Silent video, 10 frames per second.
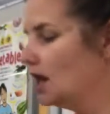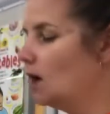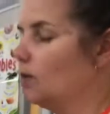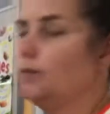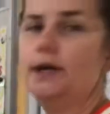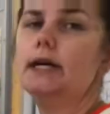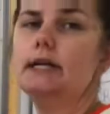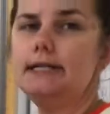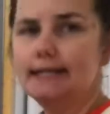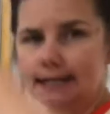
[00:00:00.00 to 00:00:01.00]
When we
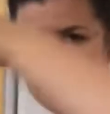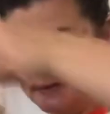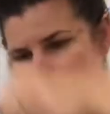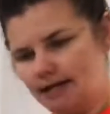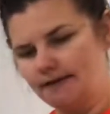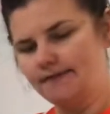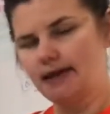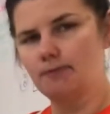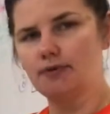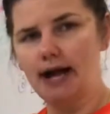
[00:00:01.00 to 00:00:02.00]
are dealing with stuff
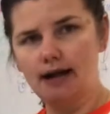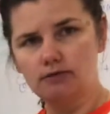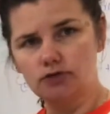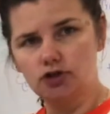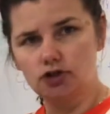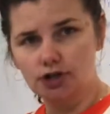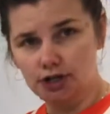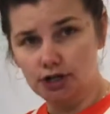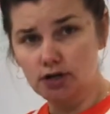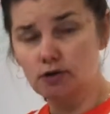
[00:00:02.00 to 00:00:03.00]
like brown
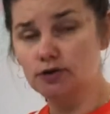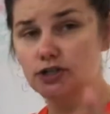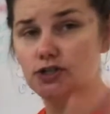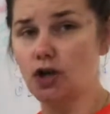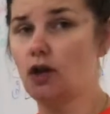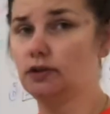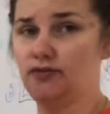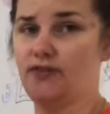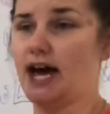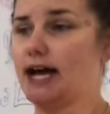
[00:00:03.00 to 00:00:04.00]
sugar or solid
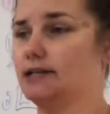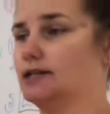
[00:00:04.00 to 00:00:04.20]
fat,